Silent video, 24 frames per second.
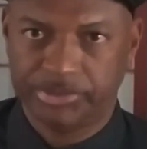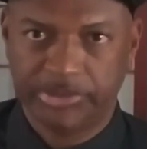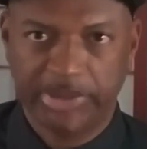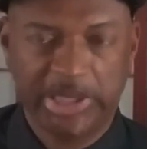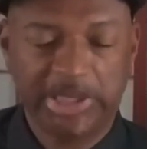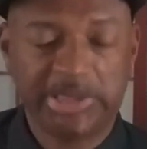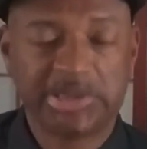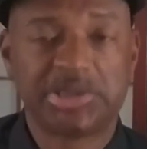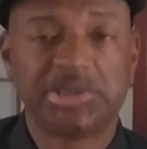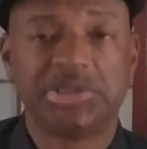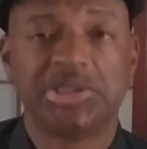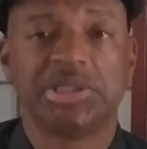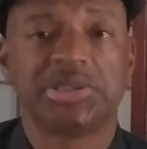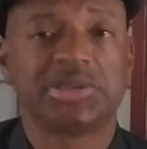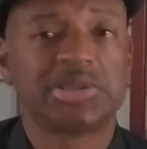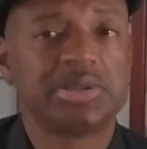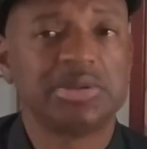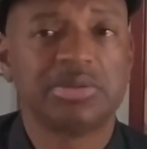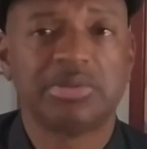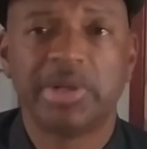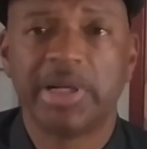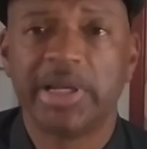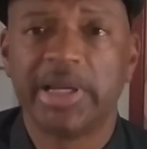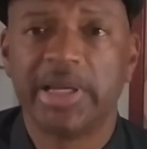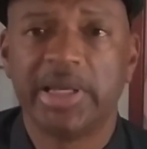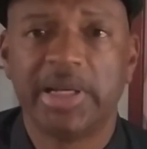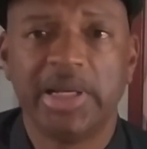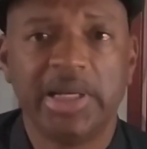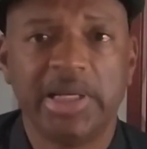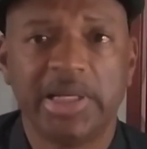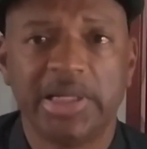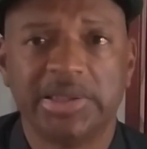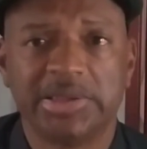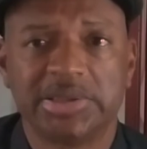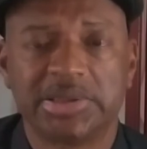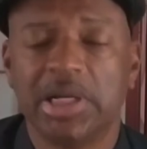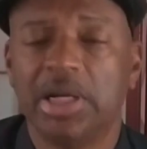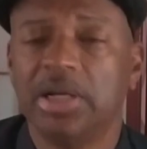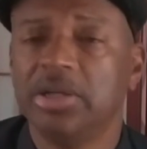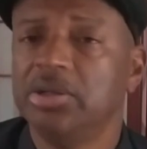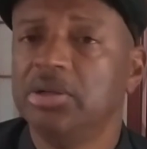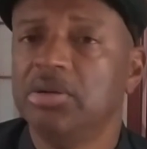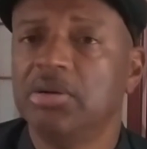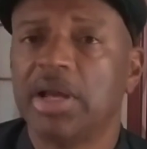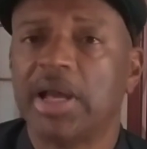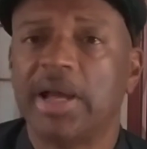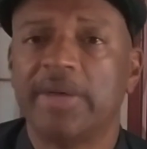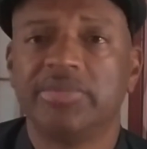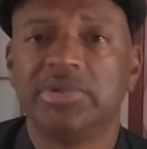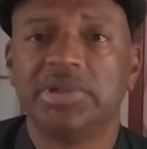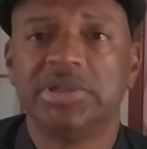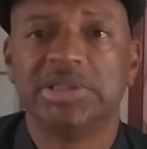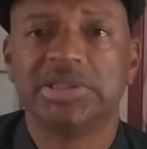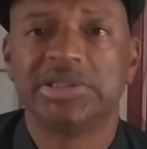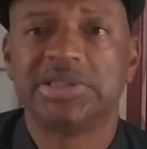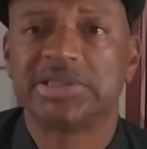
It's just the way it is. You have good